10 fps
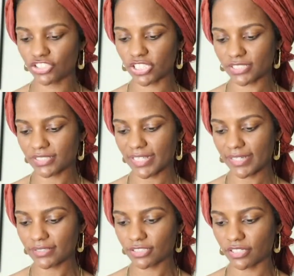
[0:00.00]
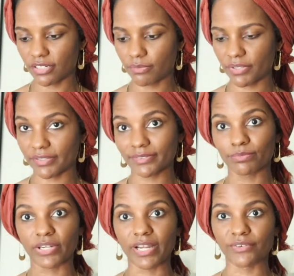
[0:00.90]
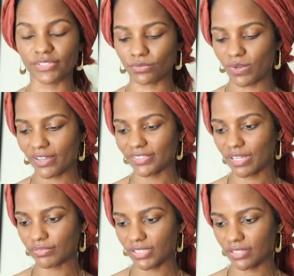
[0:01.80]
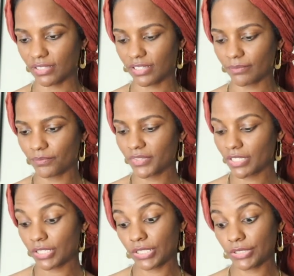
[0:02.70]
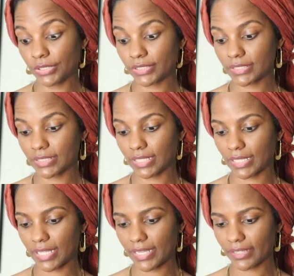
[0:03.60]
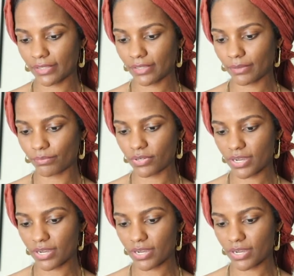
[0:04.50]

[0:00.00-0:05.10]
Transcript: the just date syrup is brown as well. It definitely looks like the